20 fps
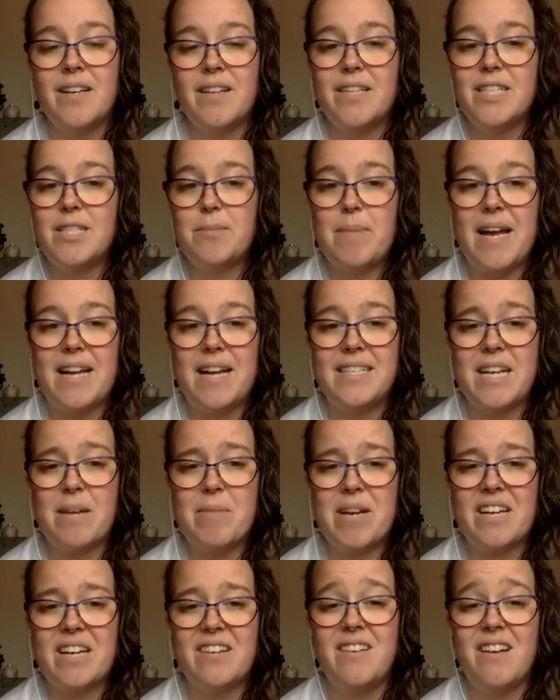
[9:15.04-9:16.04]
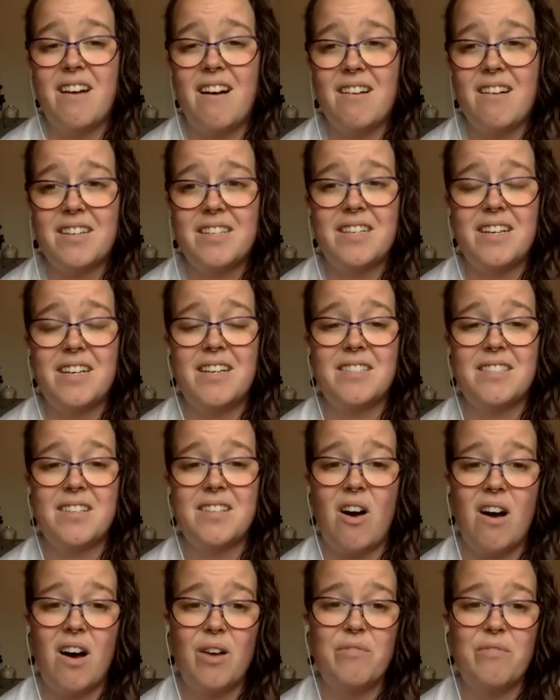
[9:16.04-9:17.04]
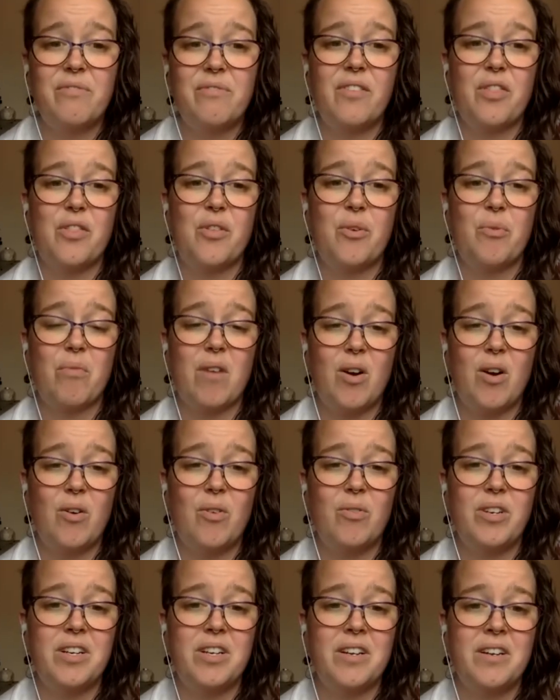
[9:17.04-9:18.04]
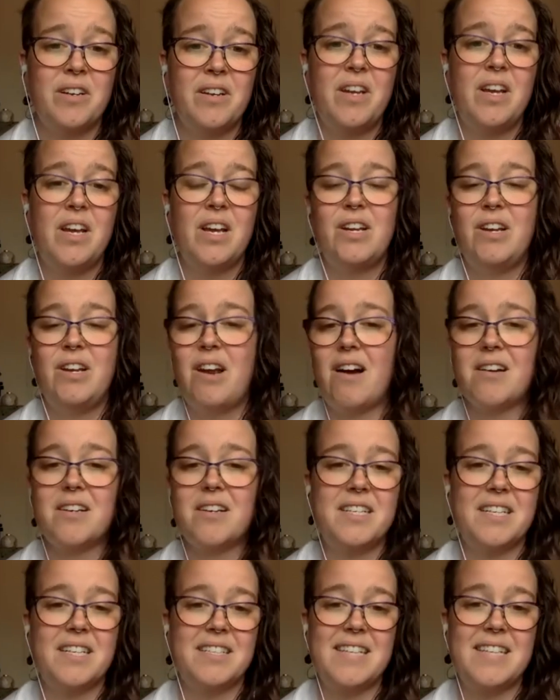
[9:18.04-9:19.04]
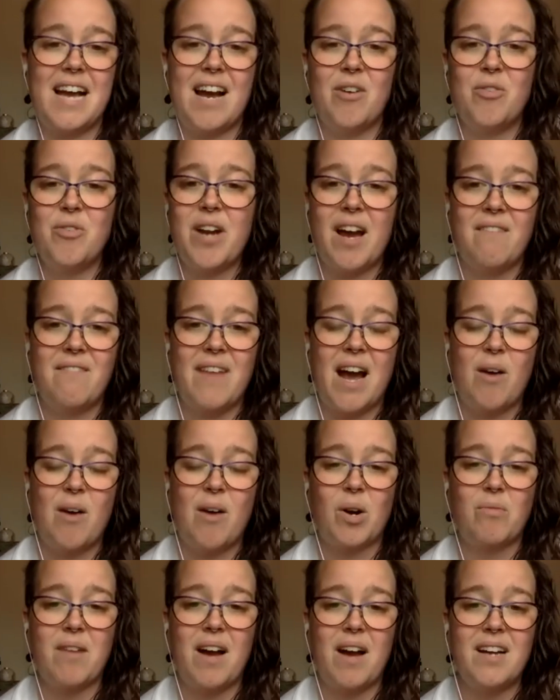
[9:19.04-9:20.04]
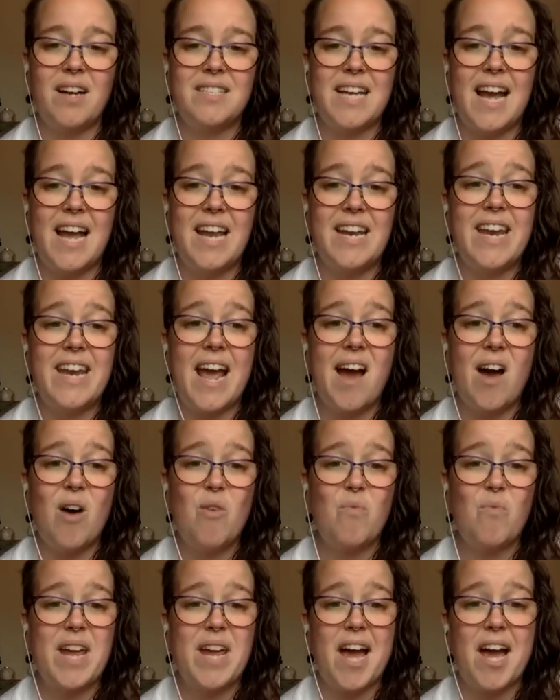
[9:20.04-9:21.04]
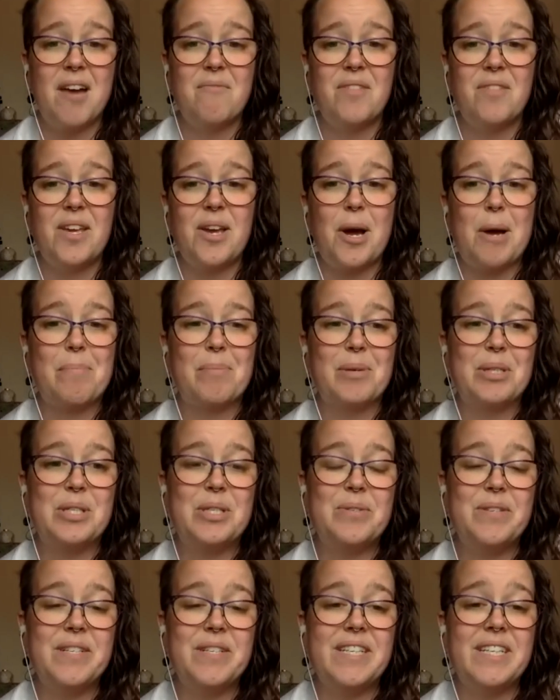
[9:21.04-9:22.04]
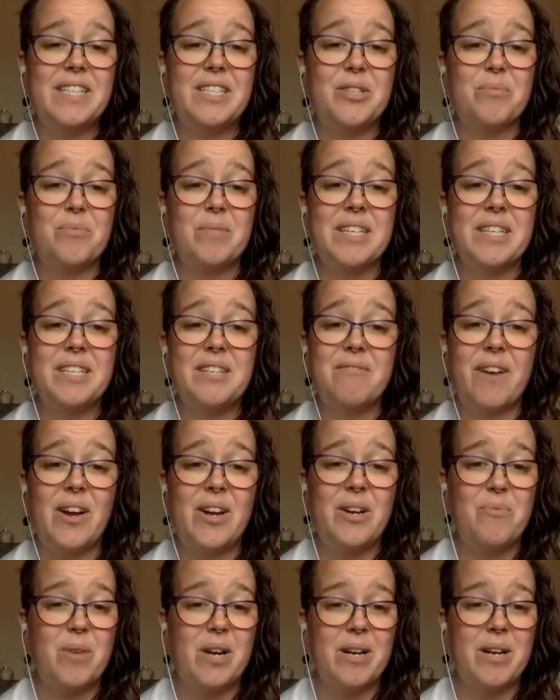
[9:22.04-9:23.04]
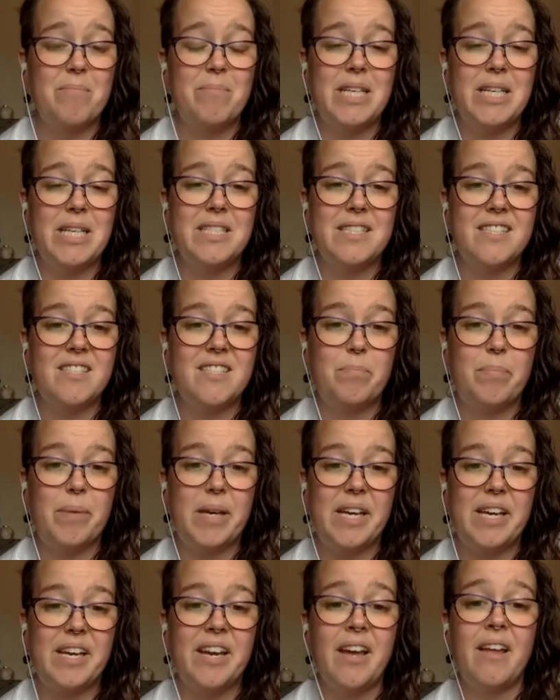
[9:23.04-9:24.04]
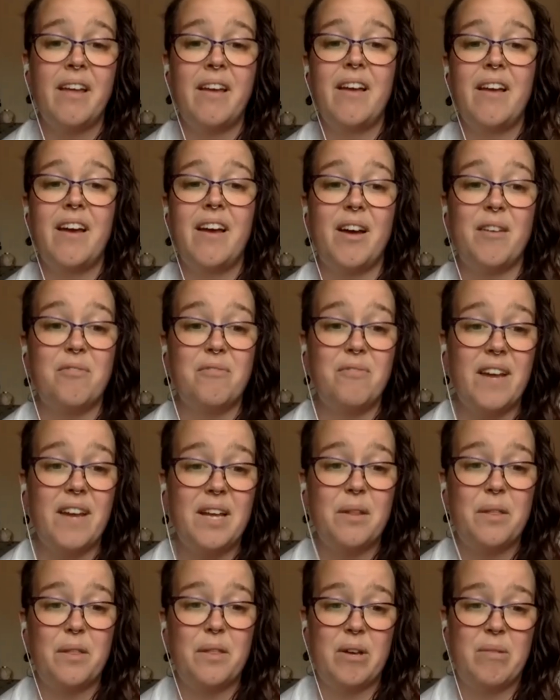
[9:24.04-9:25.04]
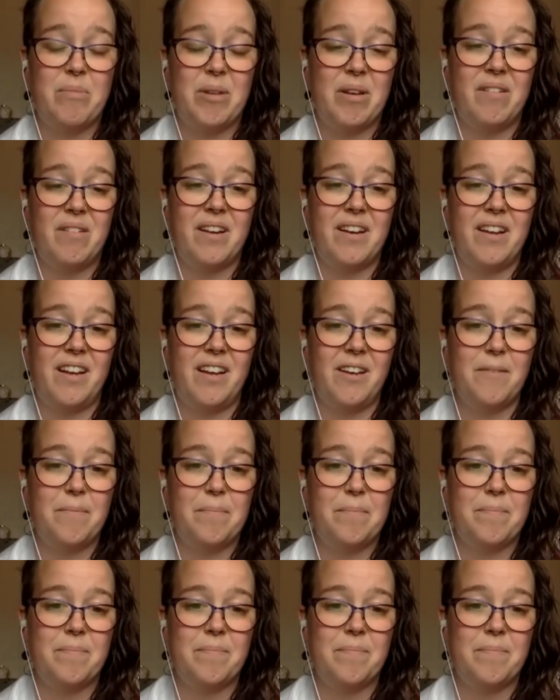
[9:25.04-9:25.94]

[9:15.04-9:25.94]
This pandemic knocked us off the road, knocked us out of our rut, and now we have the opportunity to redefine what it means to be a faith community.